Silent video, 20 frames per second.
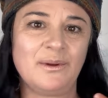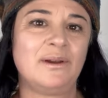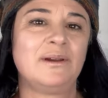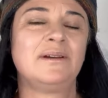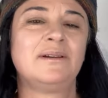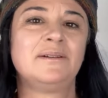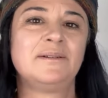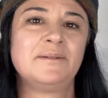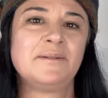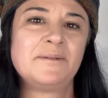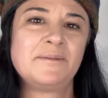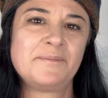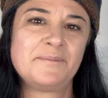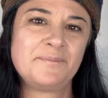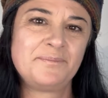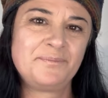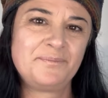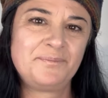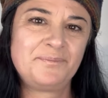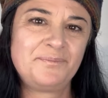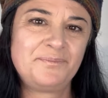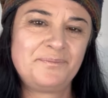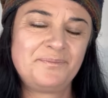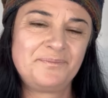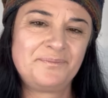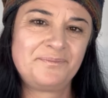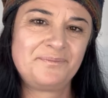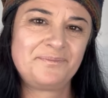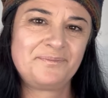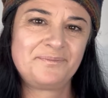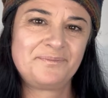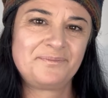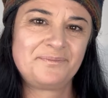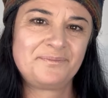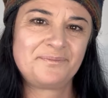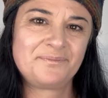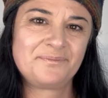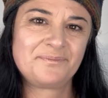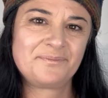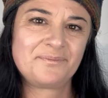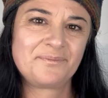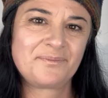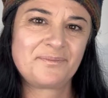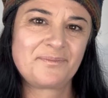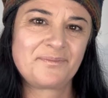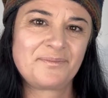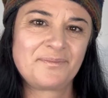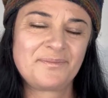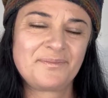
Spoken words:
No one is speaking in this clip.